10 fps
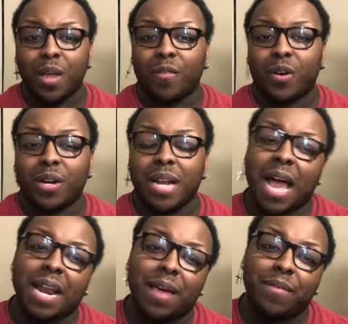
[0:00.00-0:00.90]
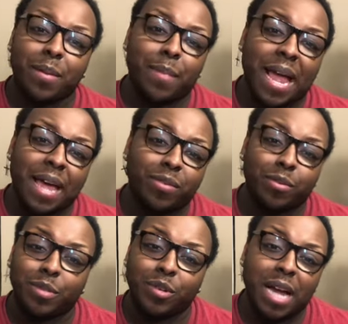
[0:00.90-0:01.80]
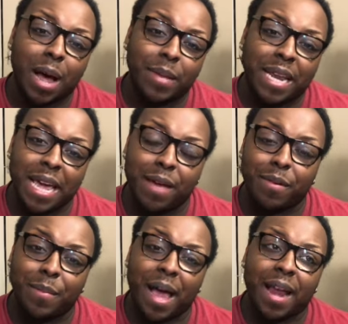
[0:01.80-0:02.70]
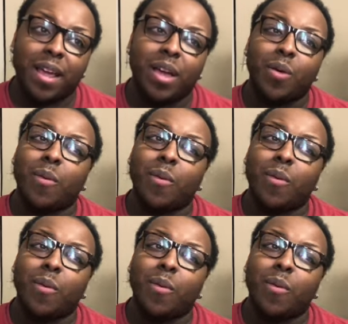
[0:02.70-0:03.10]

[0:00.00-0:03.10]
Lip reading: for not having a bathroom to accommodate everybody.